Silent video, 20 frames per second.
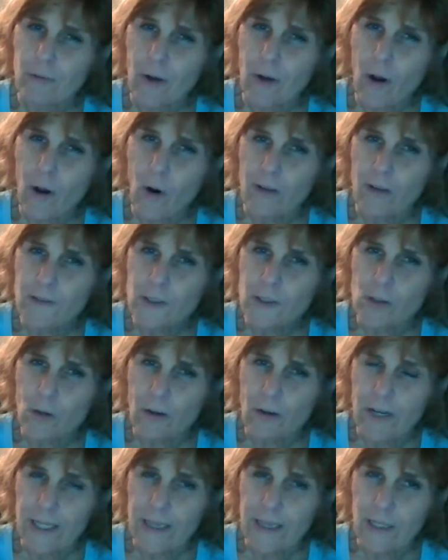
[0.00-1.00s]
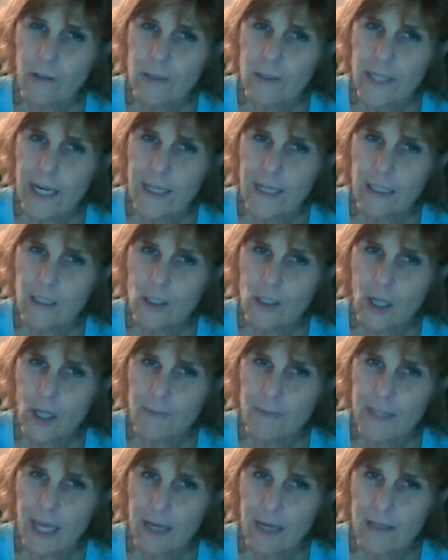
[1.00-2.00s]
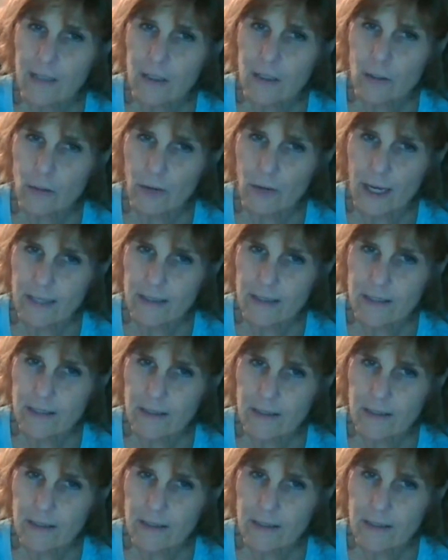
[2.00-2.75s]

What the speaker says: offshoring, they're taking jobs out of the U.S.